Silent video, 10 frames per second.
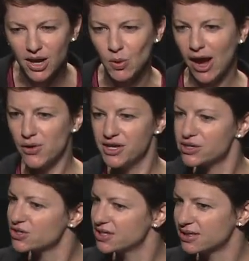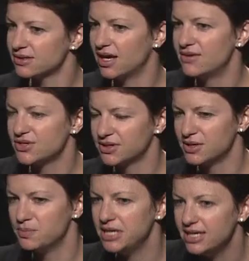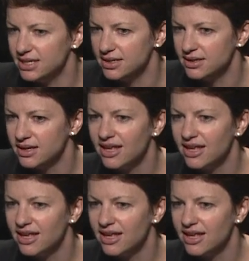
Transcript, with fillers: and how interesting their lives are gonna be.